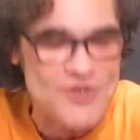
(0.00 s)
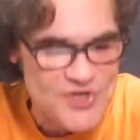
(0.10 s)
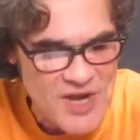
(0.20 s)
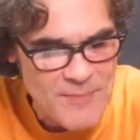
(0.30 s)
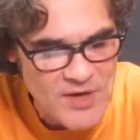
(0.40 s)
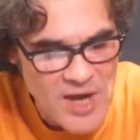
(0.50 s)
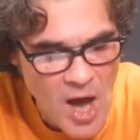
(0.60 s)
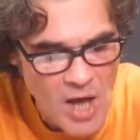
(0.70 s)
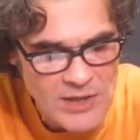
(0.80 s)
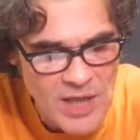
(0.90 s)

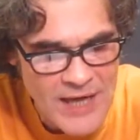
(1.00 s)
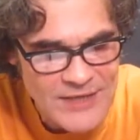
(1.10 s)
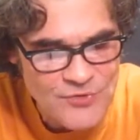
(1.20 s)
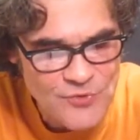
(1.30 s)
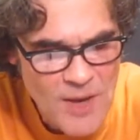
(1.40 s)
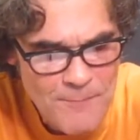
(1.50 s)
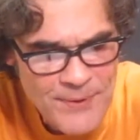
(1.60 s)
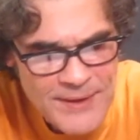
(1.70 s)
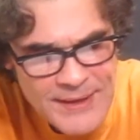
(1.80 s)
demagogue like Trump